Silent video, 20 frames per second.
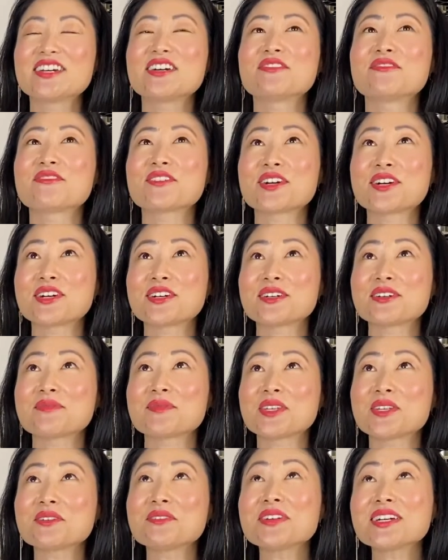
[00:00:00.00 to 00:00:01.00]
From
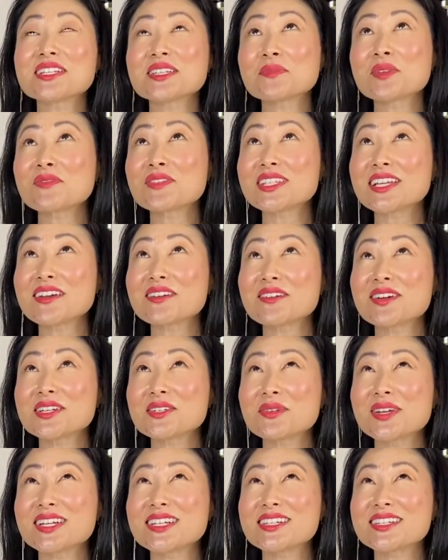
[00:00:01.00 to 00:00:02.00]
the University of Memphis, I
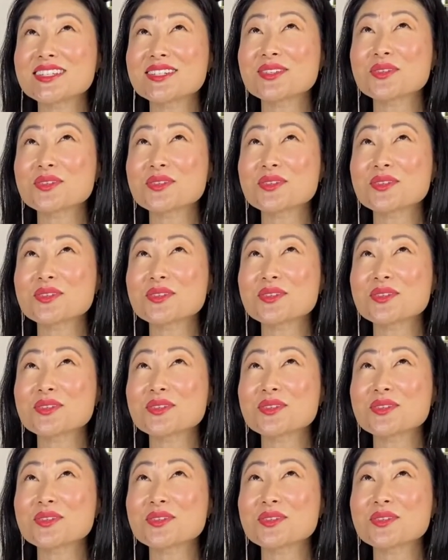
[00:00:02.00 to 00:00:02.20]
graduated in